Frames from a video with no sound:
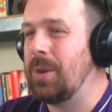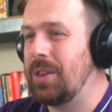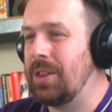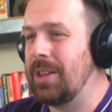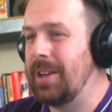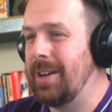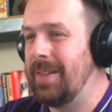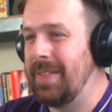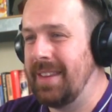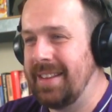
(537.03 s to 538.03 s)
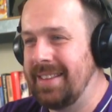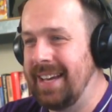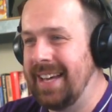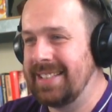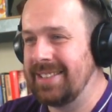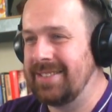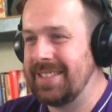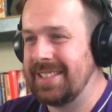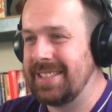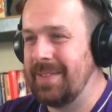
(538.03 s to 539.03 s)
with the nice
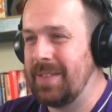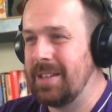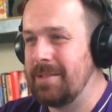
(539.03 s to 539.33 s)
Orisa,